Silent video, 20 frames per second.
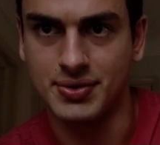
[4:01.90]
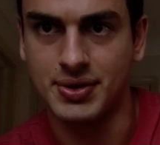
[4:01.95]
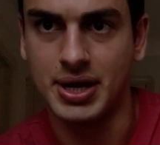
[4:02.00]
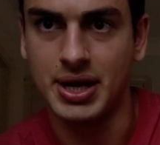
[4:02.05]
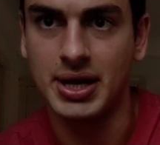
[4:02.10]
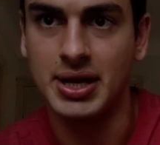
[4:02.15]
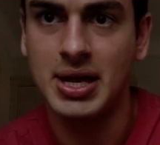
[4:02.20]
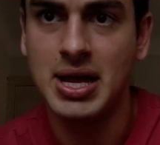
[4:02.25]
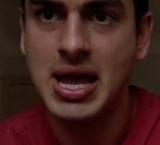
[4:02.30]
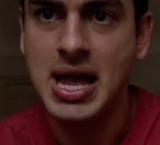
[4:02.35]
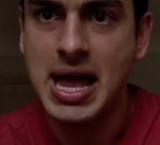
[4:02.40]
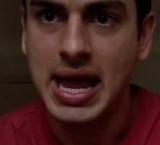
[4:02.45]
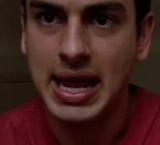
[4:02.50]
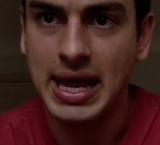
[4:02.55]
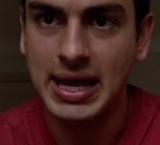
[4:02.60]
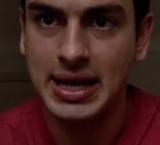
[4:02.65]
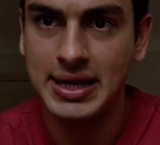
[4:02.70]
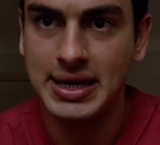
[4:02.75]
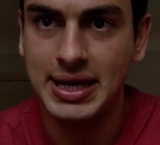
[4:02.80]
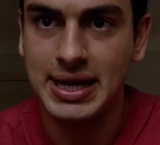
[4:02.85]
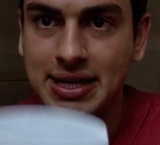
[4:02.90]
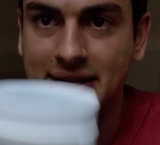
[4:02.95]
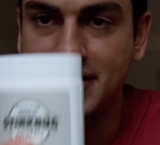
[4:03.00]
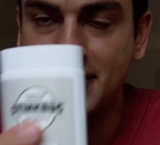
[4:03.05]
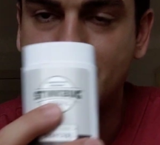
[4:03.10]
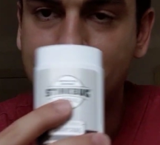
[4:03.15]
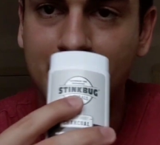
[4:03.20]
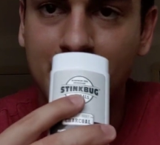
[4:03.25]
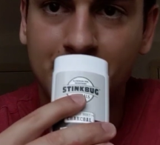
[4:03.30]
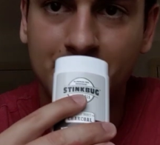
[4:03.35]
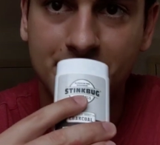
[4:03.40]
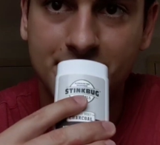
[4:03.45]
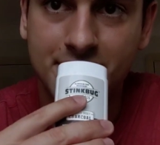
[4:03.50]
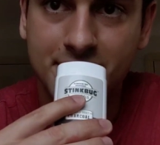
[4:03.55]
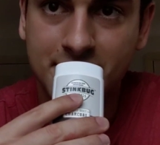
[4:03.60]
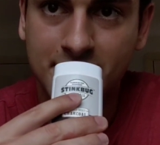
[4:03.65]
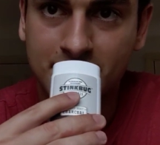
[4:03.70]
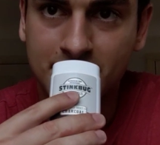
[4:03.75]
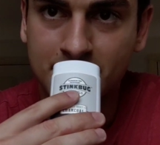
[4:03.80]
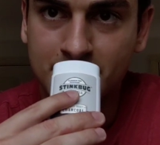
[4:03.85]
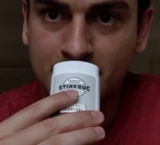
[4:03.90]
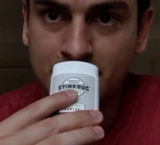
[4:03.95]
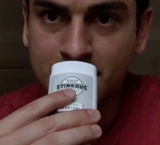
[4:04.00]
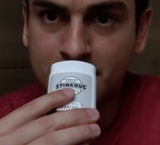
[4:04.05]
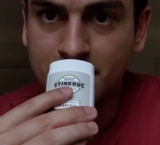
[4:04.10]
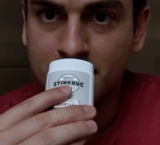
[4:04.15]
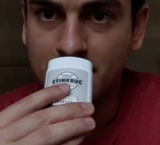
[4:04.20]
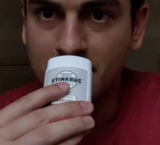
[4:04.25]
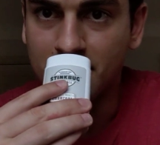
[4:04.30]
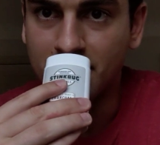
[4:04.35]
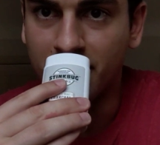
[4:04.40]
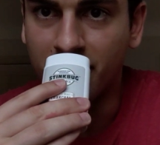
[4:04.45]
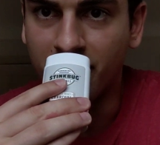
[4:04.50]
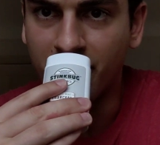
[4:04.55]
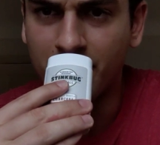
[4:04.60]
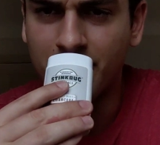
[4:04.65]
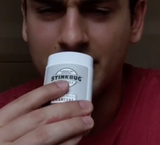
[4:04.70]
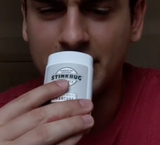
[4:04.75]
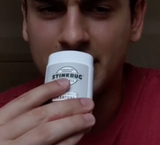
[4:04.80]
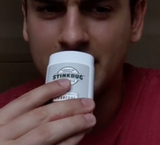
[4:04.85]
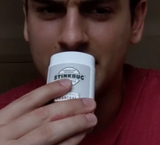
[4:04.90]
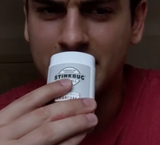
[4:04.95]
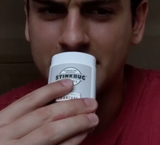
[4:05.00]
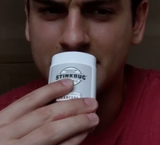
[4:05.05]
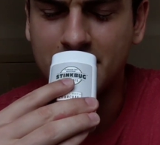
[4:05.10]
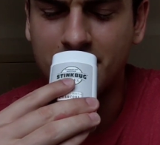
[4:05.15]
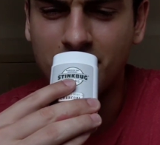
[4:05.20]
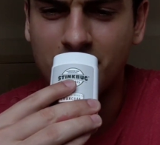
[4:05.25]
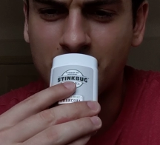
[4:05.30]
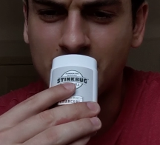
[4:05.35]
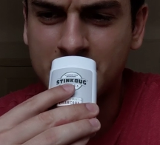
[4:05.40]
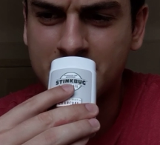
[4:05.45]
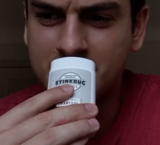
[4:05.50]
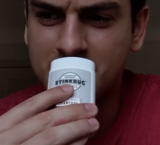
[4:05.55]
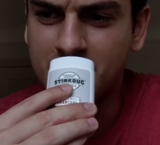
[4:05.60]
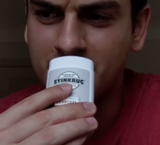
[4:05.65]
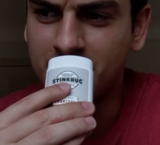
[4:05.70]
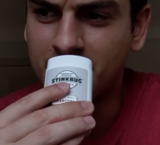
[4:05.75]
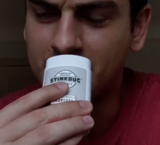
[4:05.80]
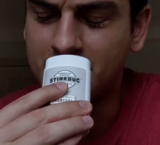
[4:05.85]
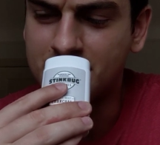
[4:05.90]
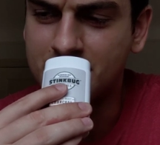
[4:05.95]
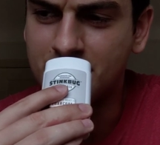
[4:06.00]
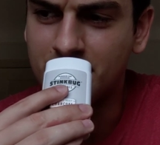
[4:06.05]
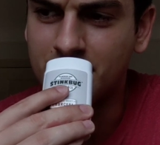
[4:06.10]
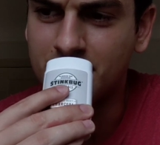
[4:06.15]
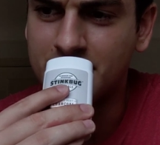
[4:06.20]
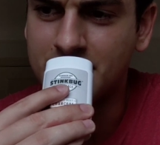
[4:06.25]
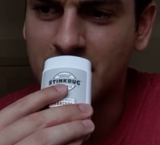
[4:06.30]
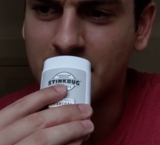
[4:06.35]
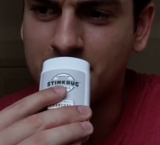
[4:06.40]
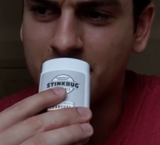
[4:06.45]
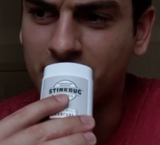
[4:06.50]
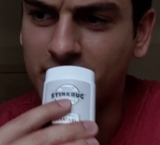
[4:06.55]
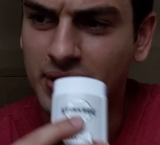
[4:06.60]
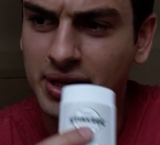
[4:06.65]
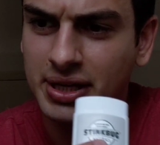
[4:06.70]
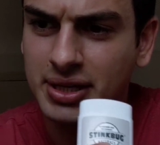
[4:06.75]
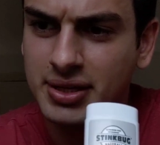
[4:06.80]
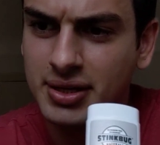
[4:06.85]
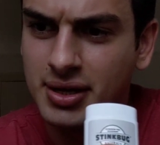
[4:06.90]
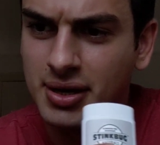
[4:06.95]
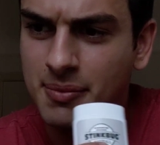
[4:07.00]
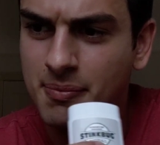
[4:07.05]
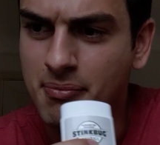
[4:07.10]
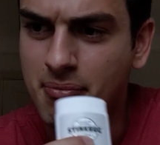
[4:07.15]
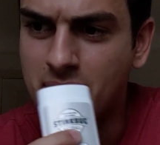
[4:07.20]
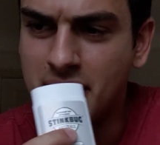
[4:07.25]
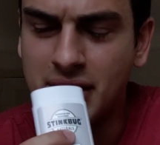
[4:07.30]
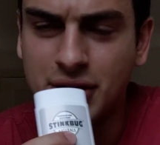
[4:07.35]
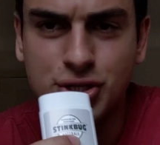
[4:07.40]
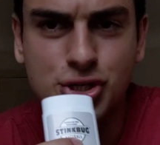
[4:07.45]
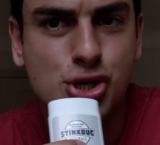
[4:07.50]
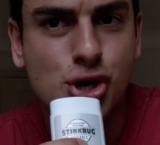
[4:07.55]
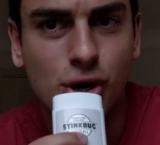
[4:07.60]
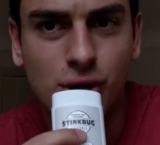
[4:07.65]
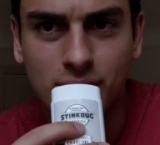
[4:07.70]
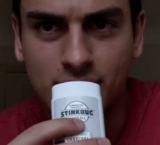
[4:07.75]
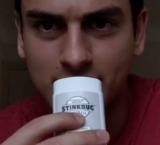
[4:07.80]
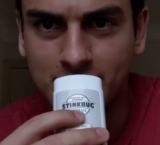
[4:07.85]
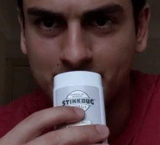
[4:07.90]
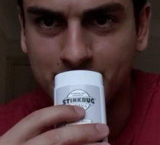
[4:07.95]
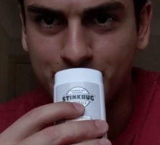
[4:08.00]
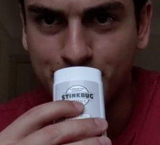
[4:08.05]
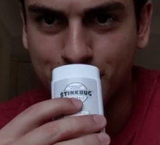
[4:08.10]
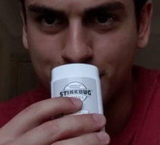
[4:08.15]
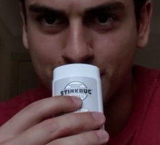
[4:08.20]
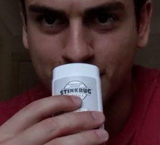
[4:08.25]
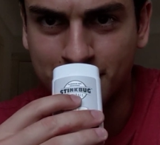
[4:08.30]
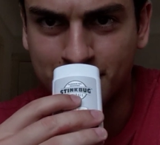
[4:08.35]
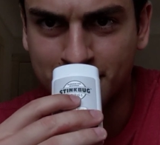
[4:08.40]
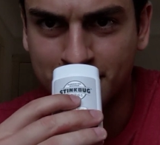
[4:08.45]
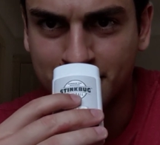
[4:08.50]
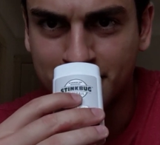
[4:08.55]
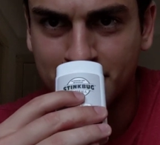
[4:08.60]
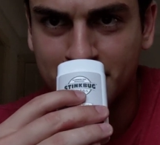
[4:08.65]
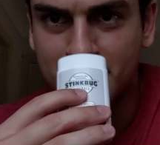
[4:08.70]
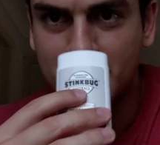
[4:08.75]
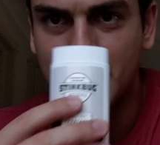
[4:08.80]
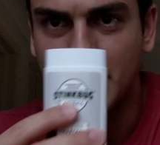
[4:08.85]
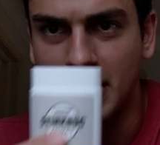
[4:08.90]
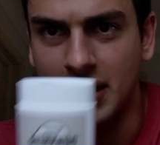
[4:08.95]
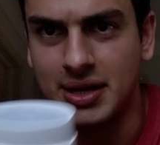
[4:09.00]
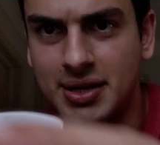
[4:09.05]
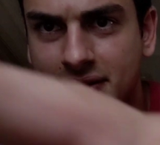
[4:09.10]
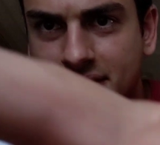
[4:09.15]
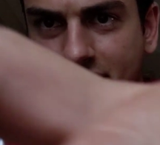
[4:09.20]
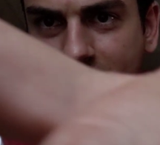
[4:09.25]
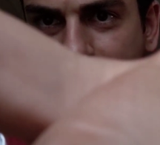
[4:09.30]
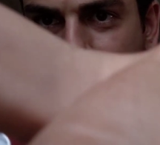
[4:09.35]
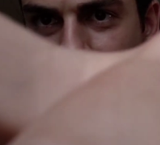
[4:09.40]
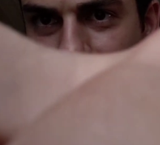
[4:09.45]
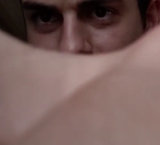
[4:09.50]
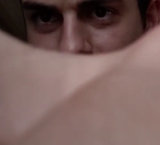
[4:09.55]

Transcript: okay? And it smells very nice. It reminds me of a certain type of like uh, mint chocolate bar. And it's